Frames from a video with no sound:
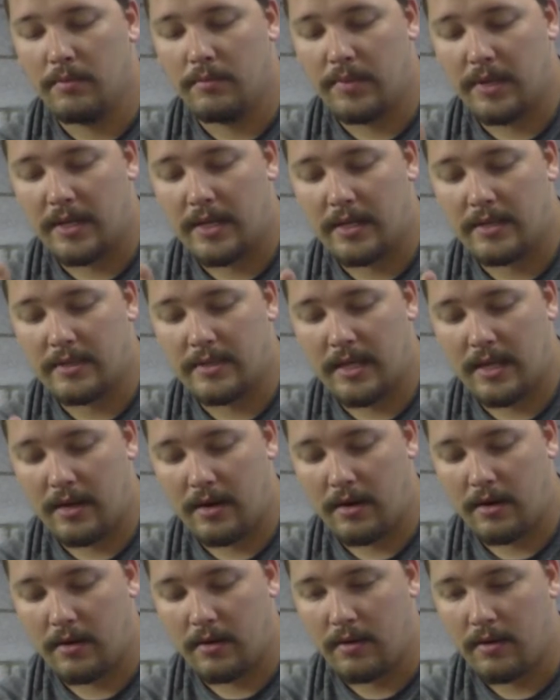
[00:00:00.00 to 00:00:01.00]
because they
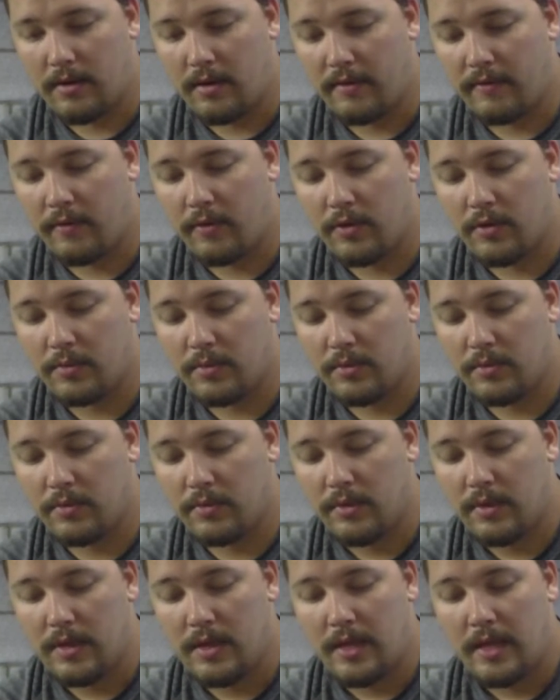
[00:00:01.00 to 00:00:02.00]
are affordable
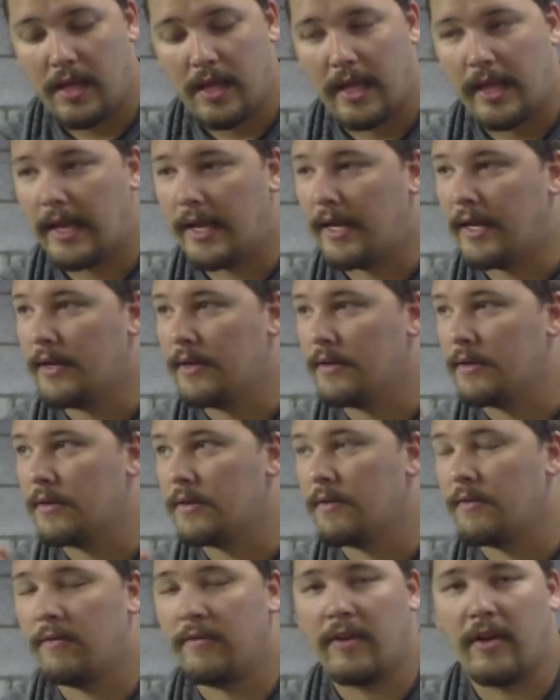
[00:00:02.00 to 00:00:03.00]
and
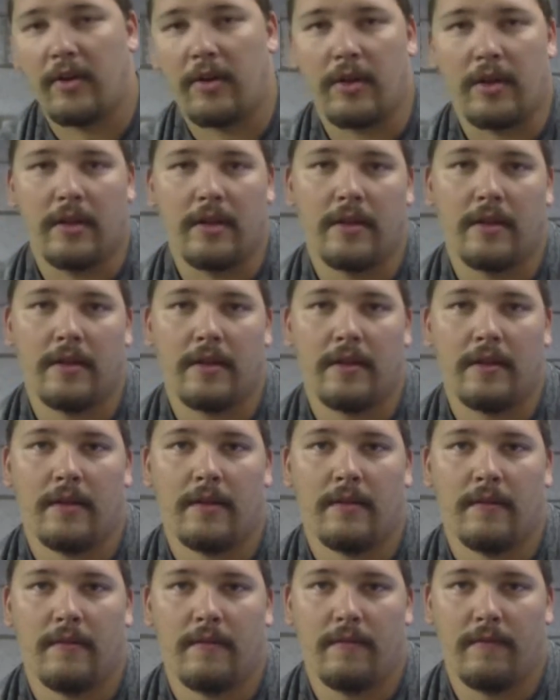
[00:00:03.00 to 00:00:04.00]
very,
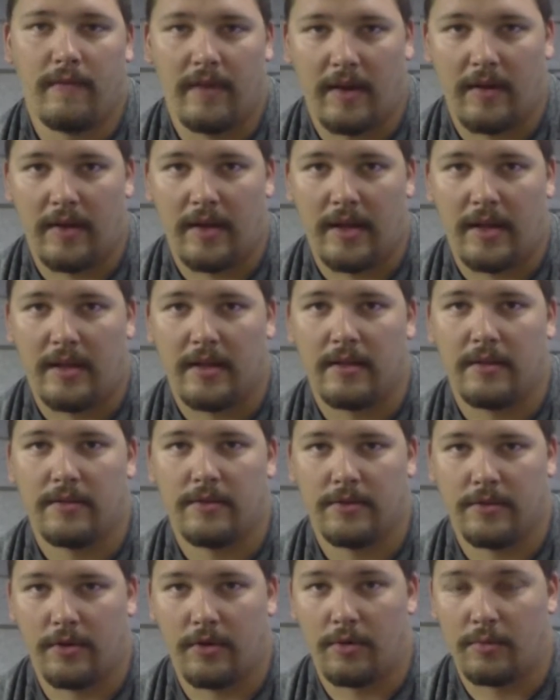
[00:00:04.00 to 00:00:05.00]
very
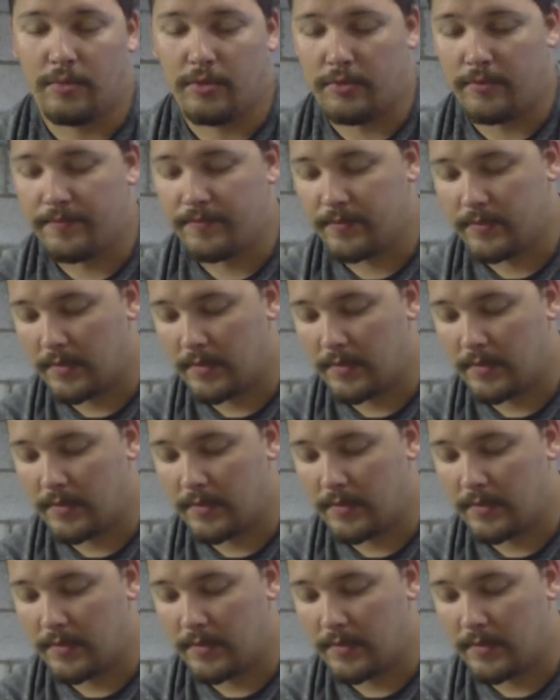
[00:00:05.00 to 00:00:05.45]
durable.